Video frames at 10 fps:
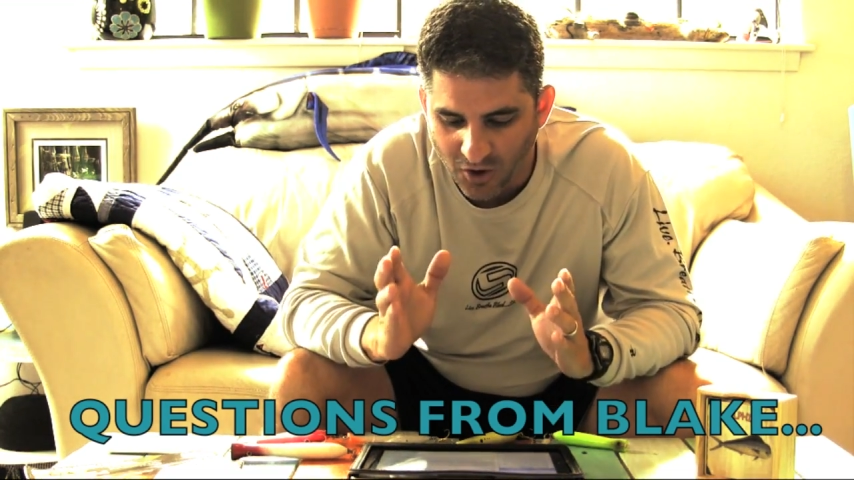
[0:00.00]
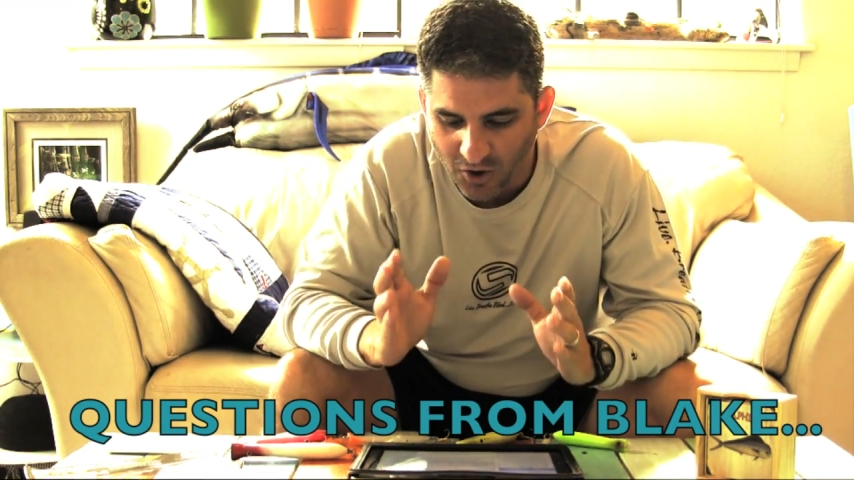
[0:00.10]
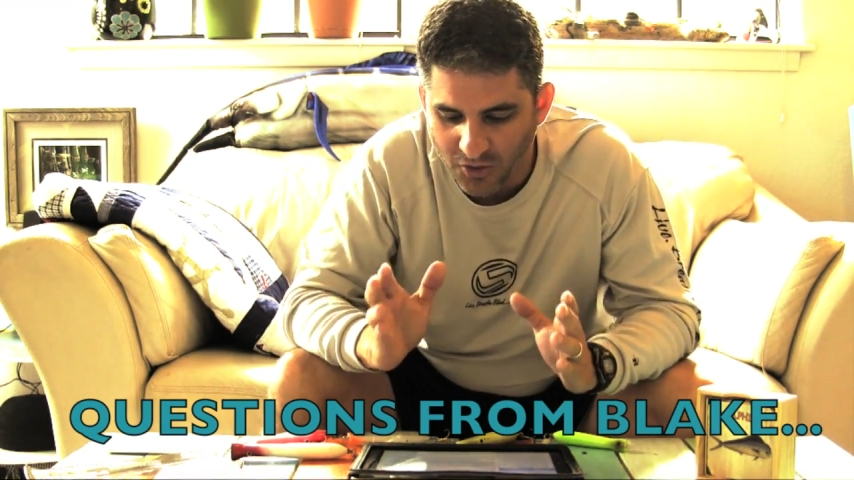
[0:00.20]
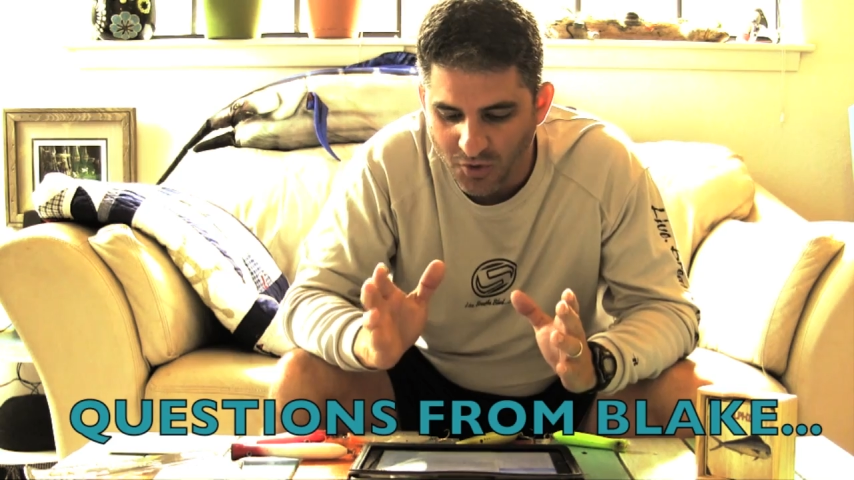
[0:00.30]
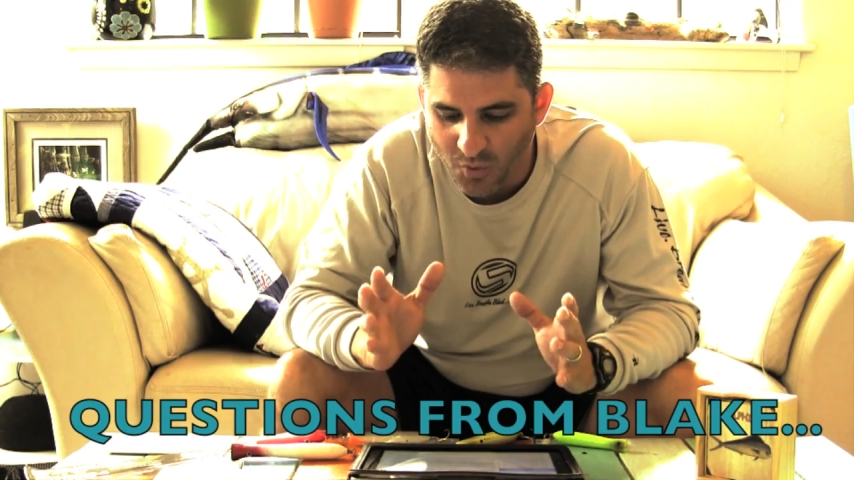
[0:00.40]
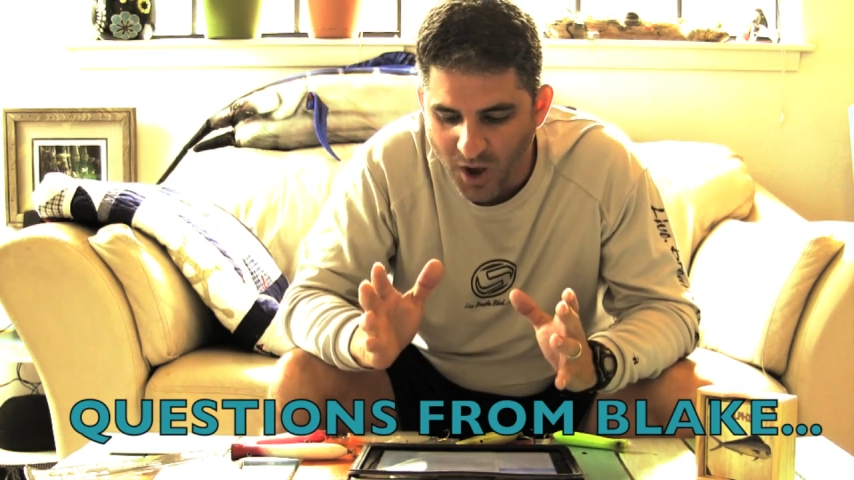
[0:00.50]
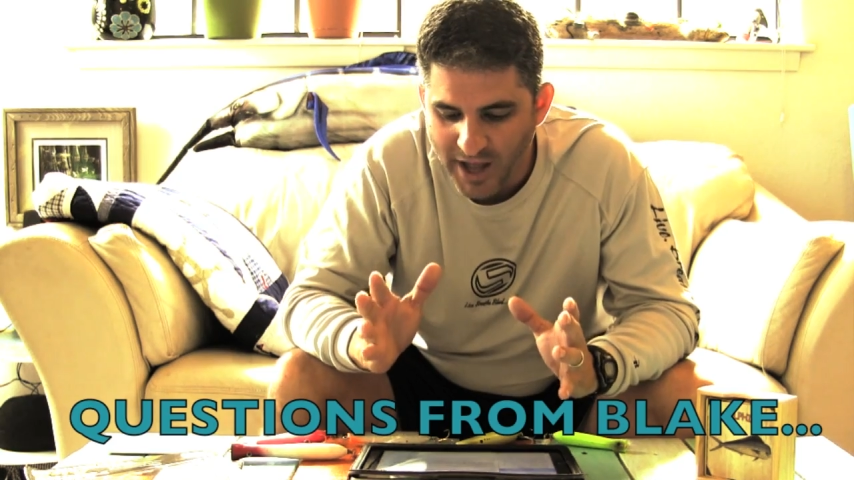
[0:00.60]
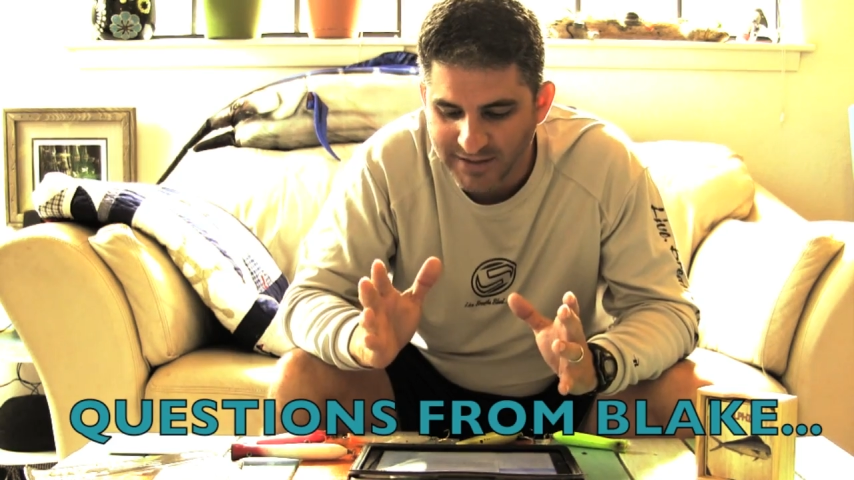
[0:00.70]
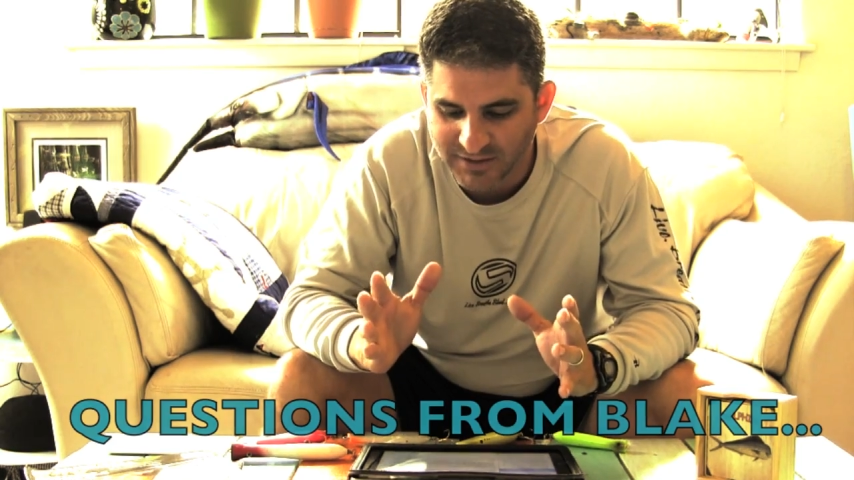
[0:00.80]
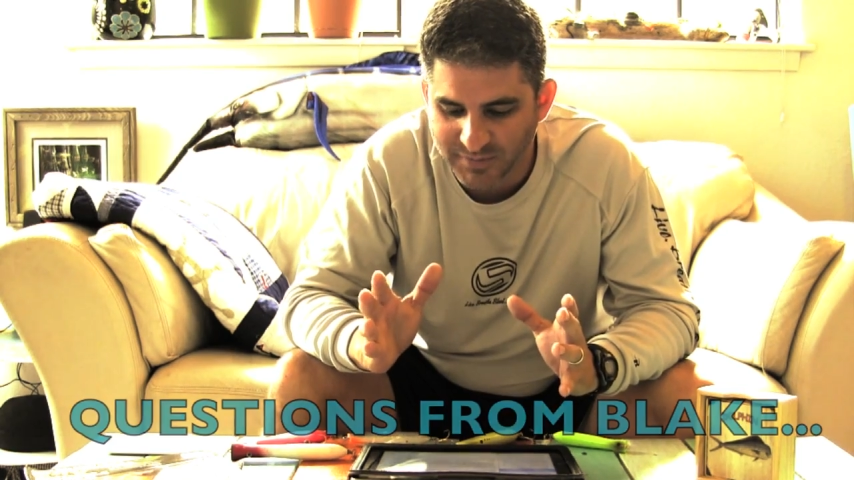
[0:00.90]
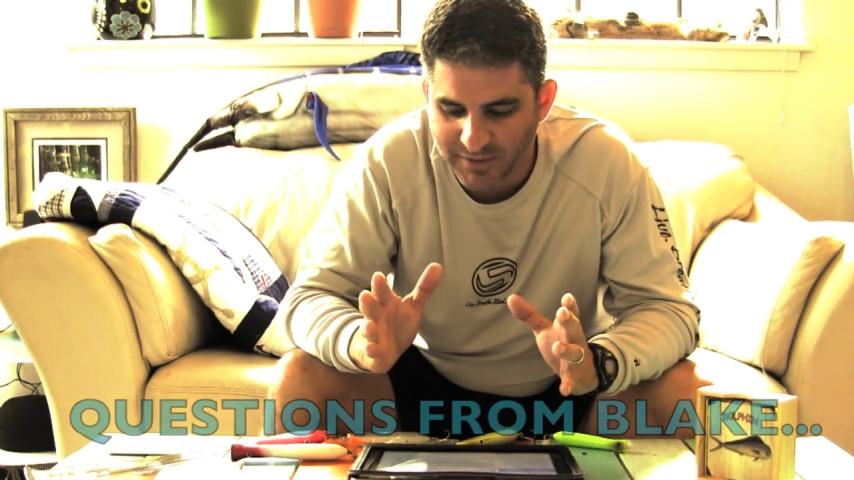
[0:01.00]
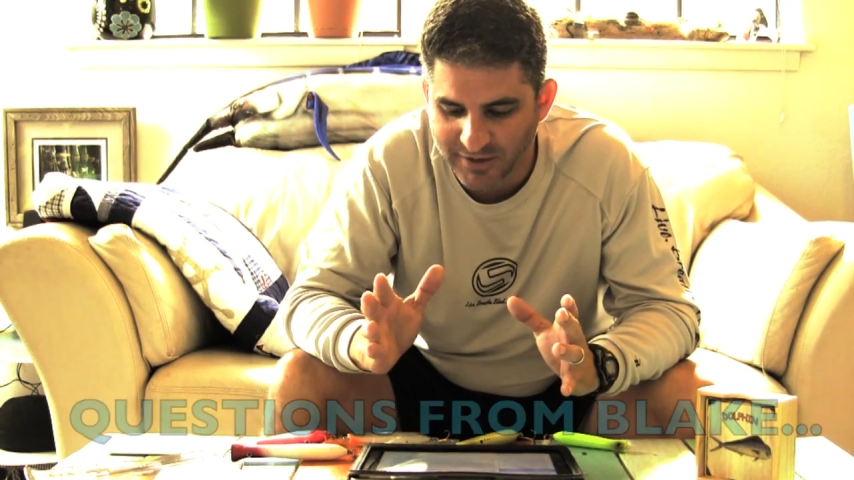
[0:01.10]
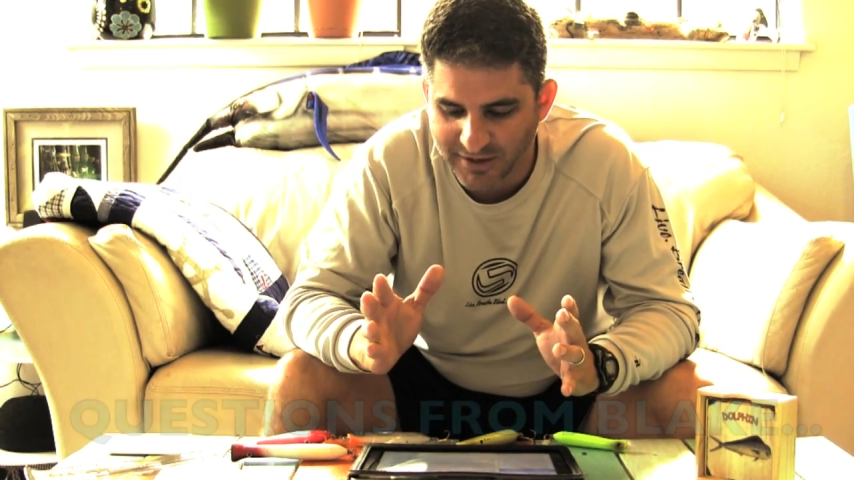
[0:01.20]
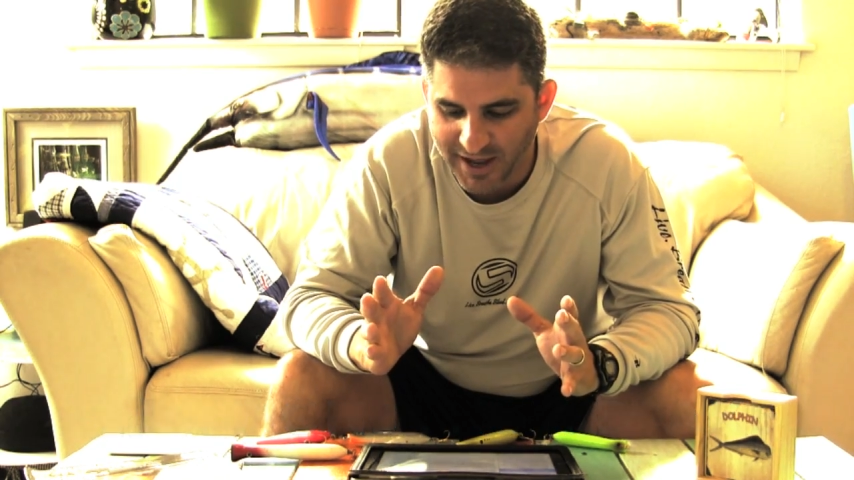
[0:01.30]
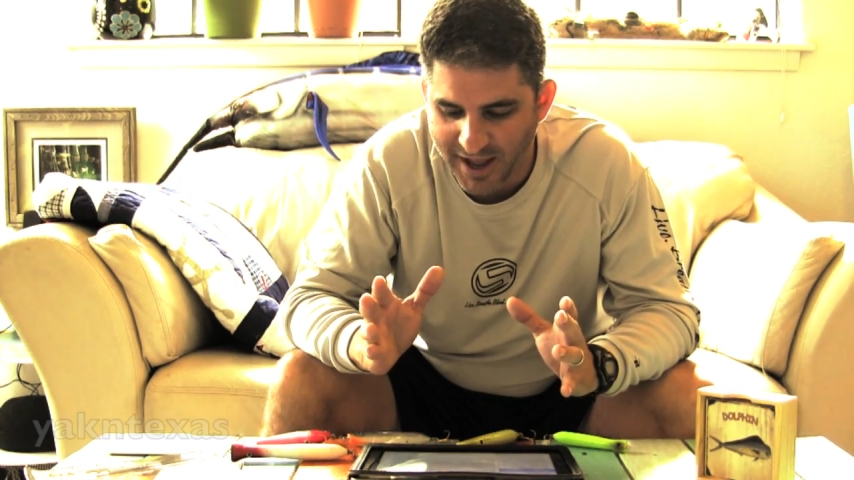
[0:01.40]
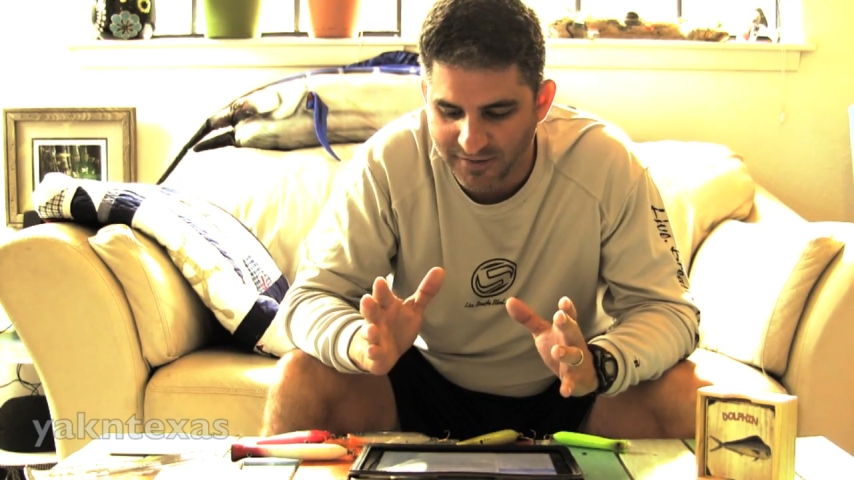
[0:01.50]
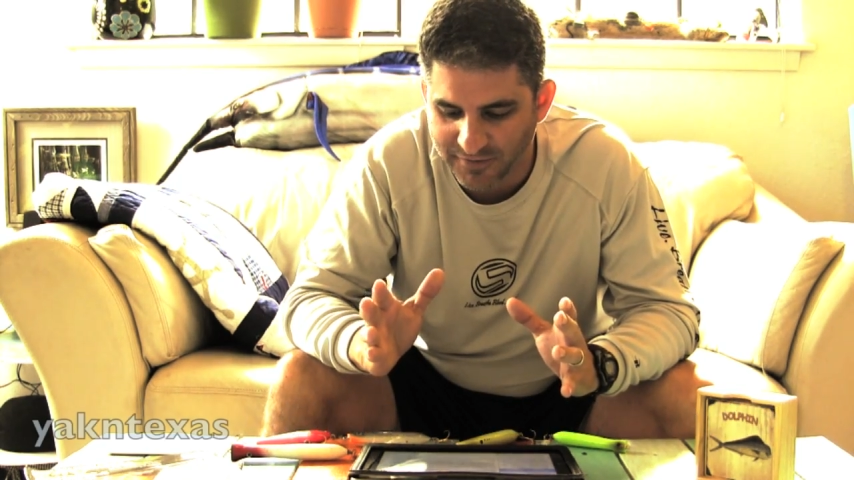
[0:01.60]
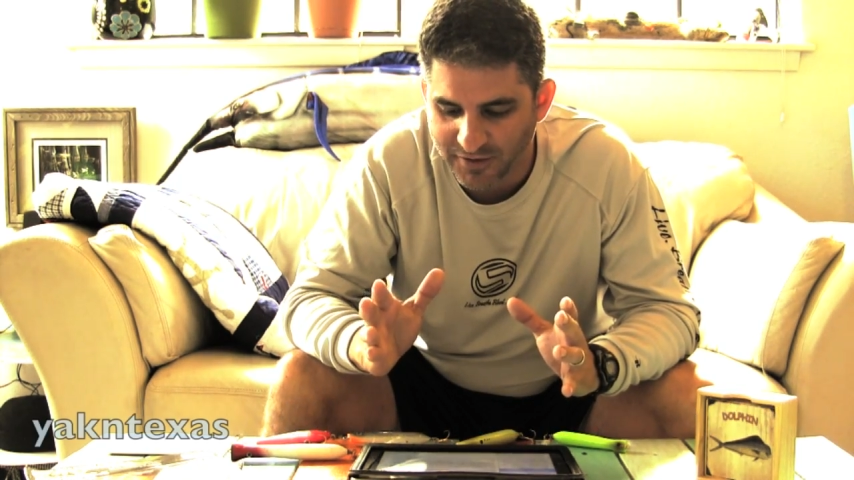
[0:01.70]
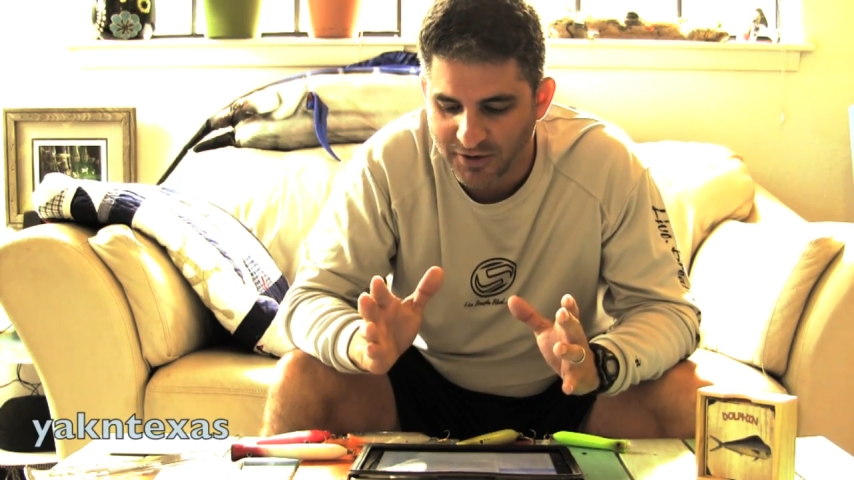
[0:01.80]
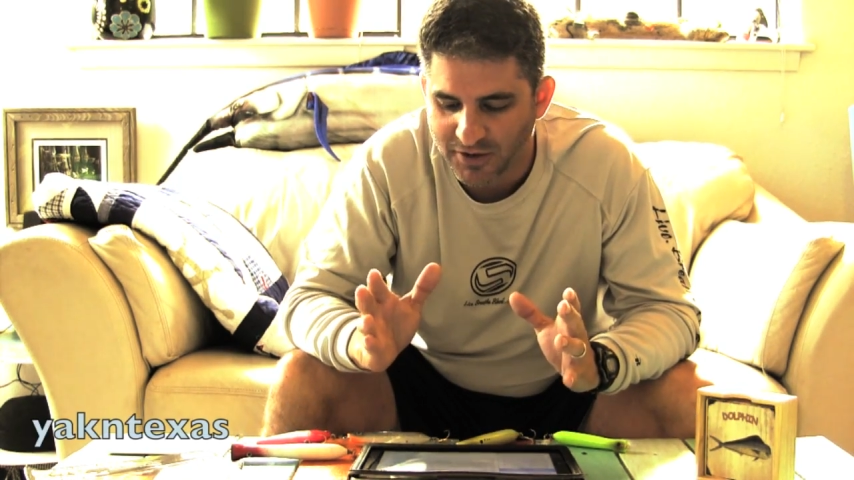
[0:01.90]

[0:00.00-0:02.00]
on the Hawaiian Spear Gaff,